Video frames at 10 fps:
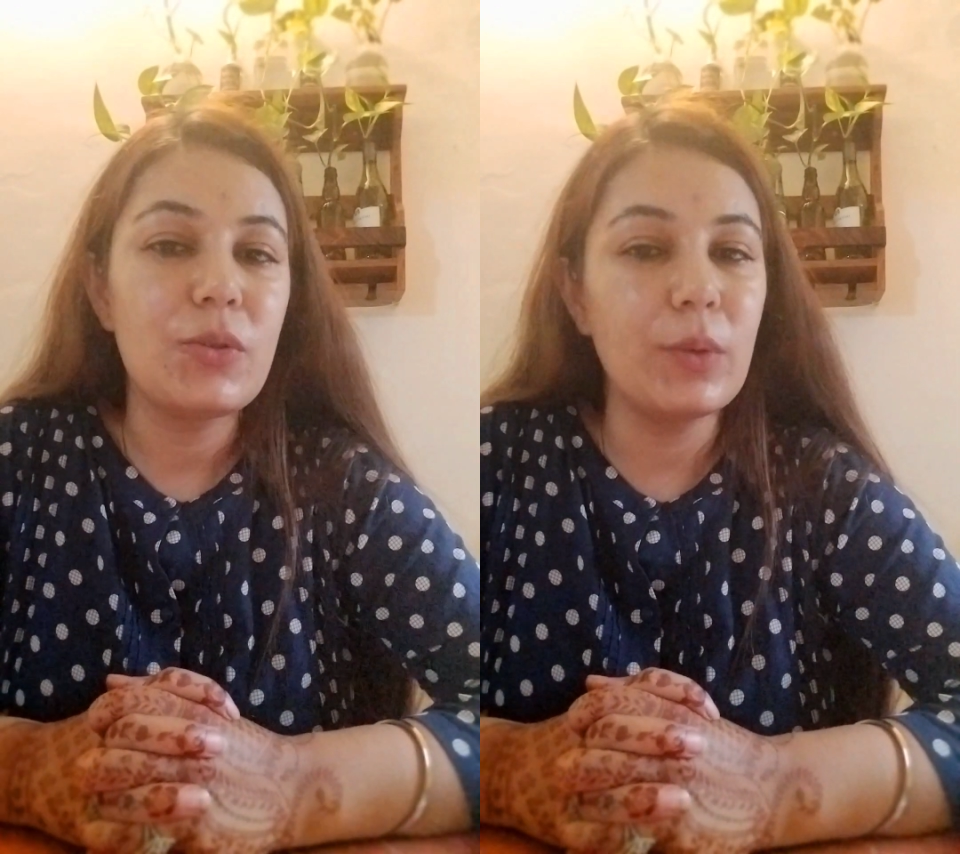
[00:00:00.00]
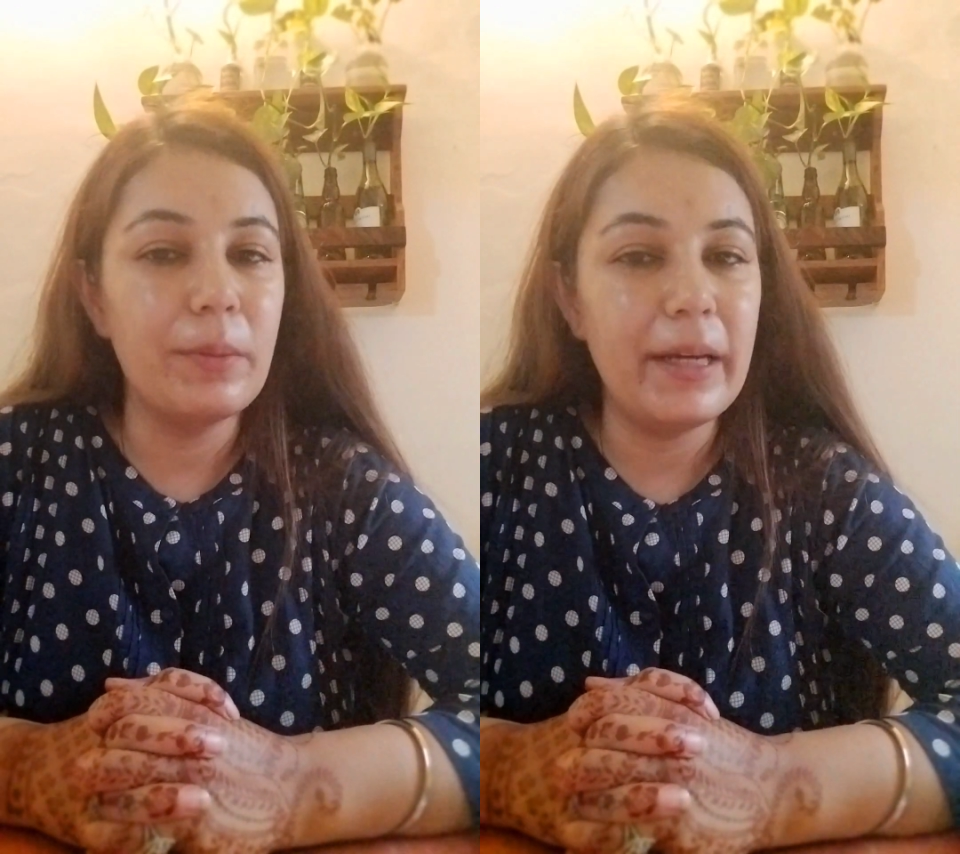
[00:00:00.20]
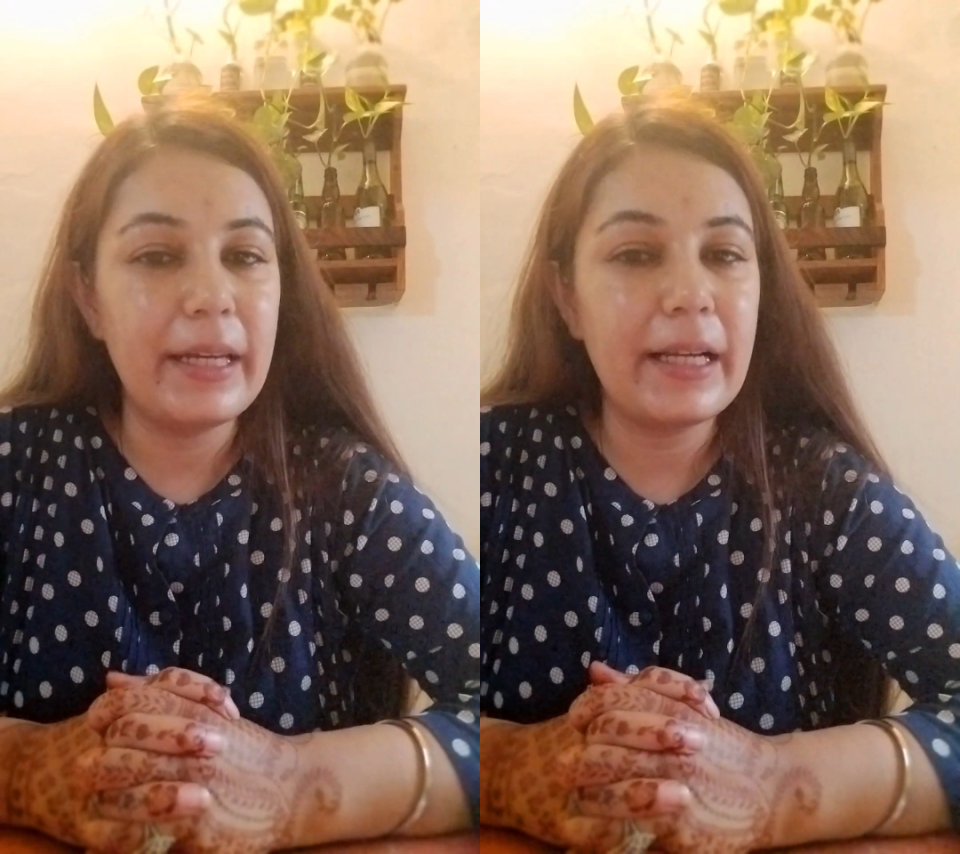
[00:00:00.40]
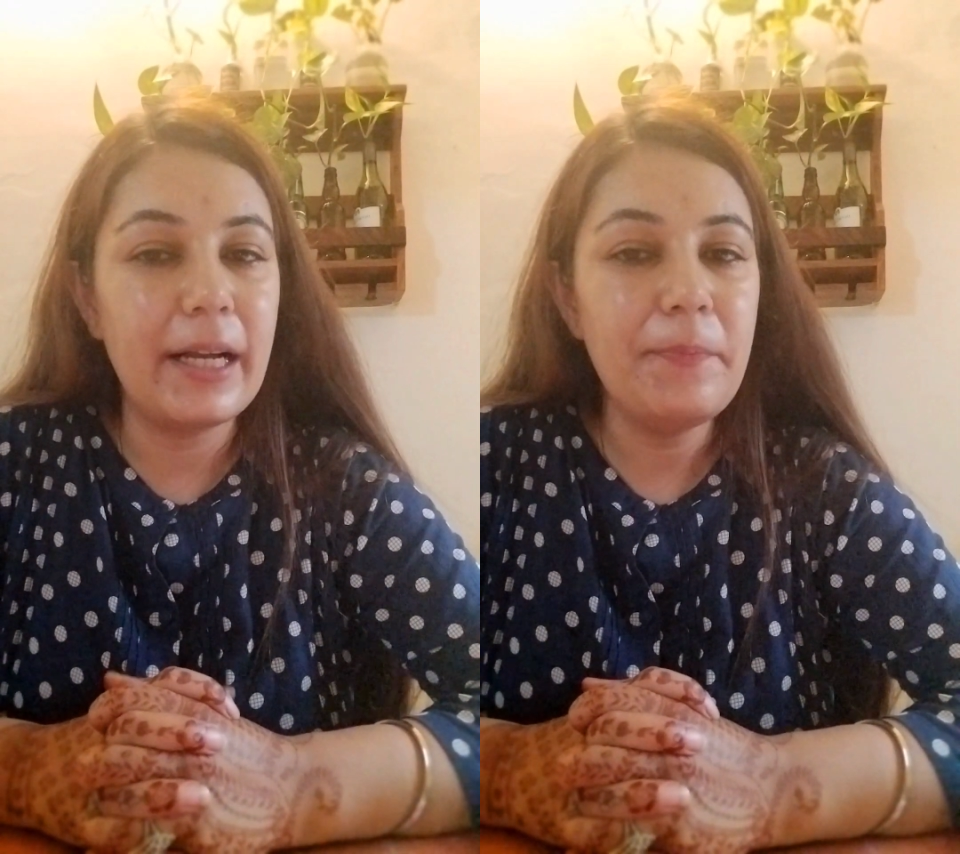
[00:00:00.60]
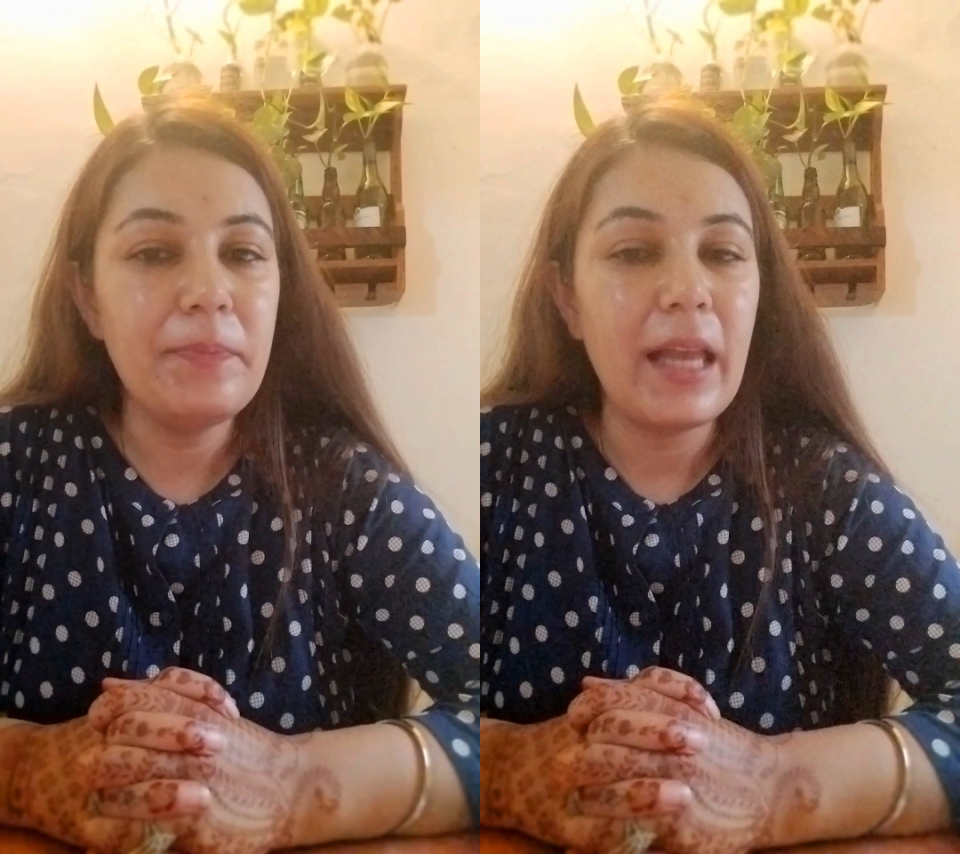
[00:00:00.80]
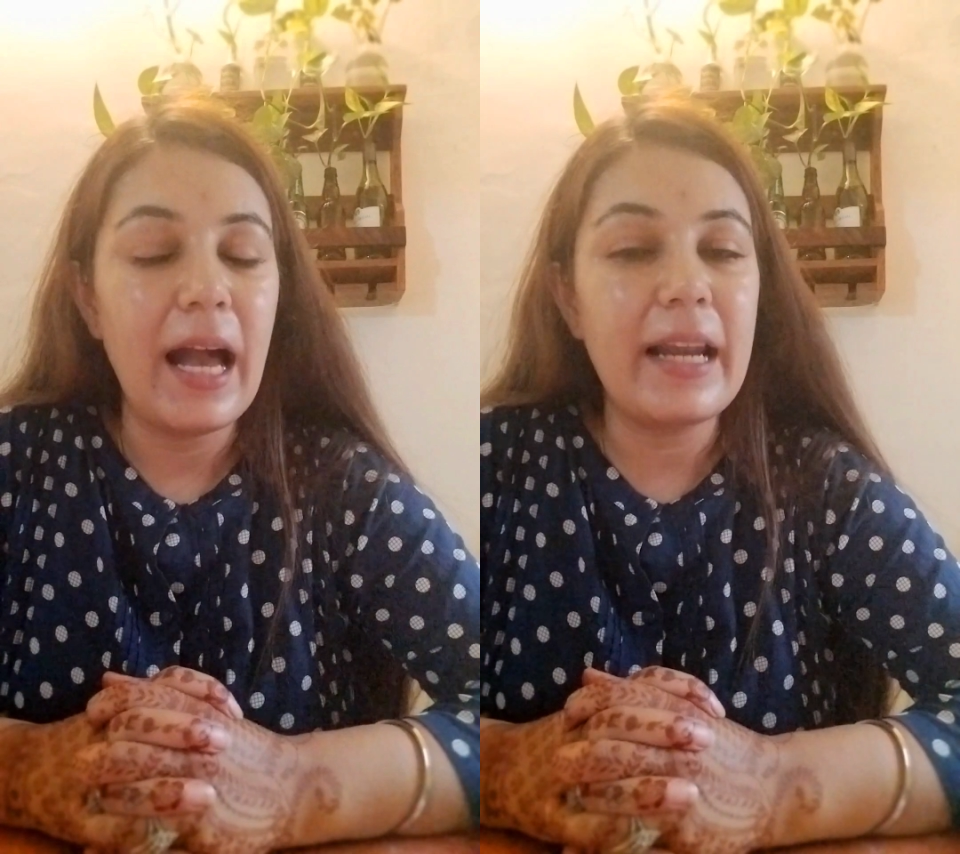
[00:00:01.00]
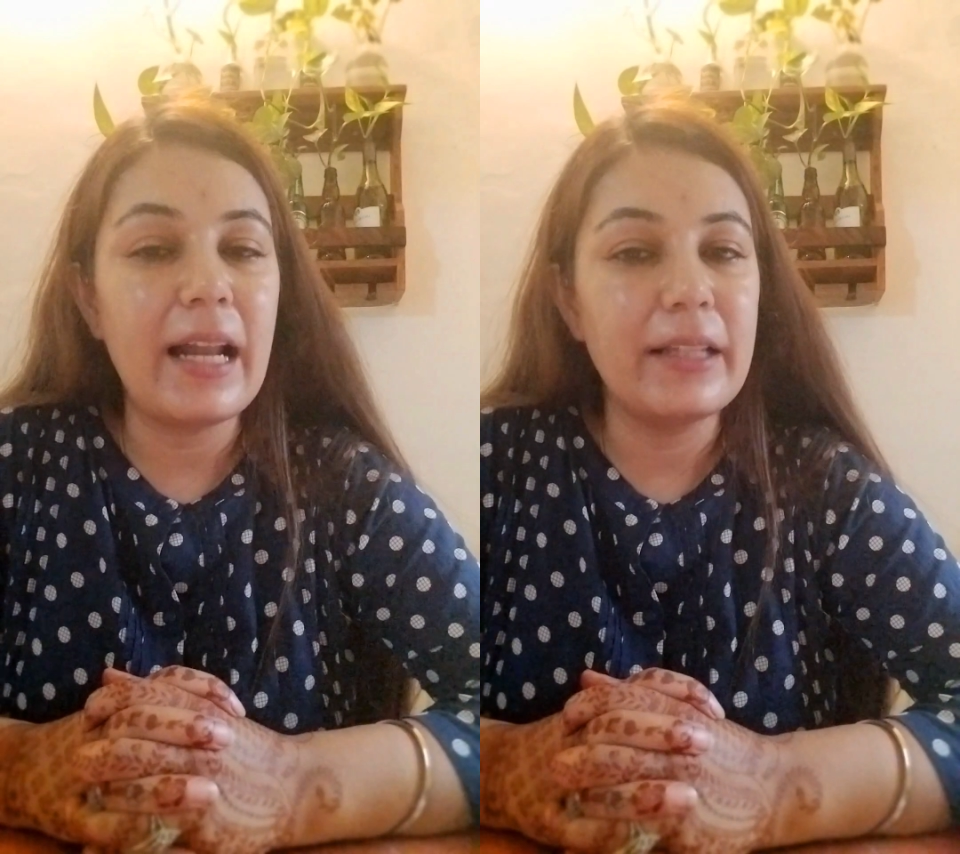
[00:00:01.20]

to America and